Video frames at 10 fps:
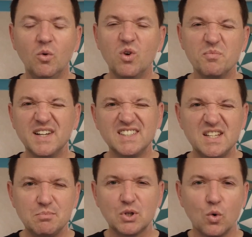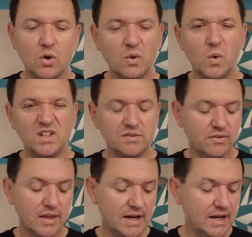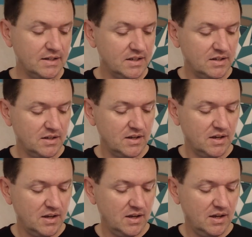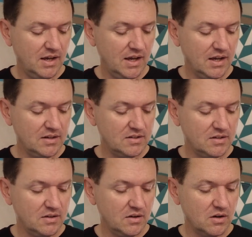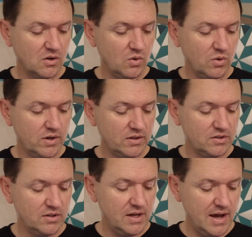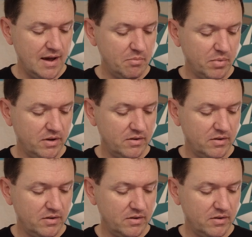what my sleep score was for the night. And according to the app,